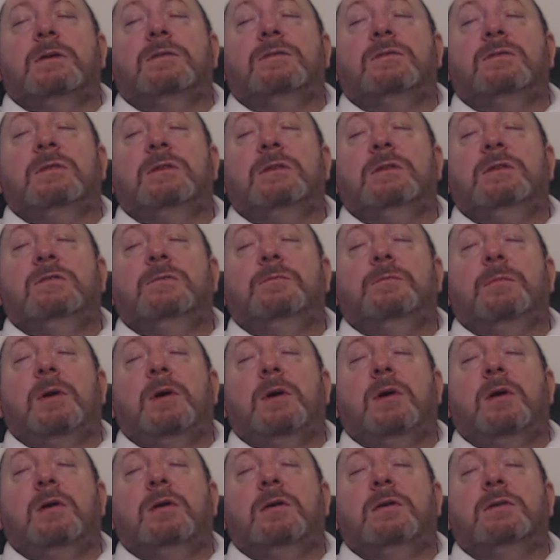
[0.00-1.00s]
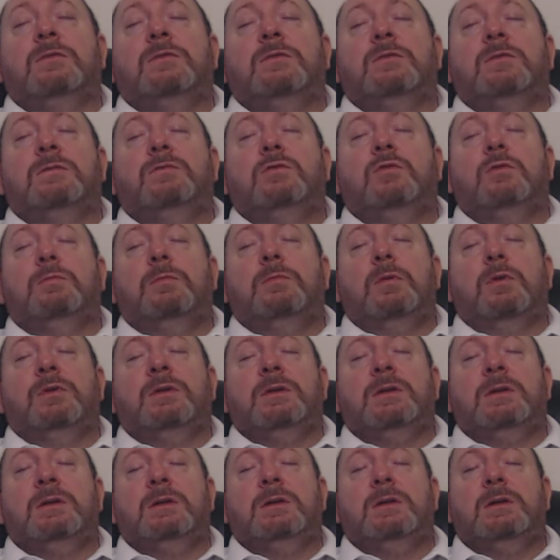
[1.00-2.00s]
as each part of your
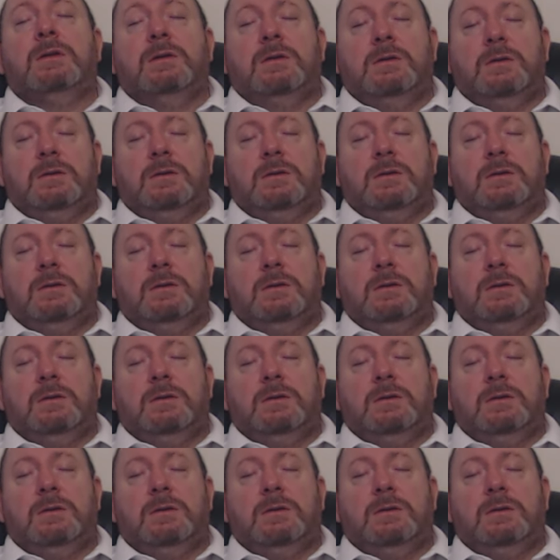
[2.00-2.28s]
body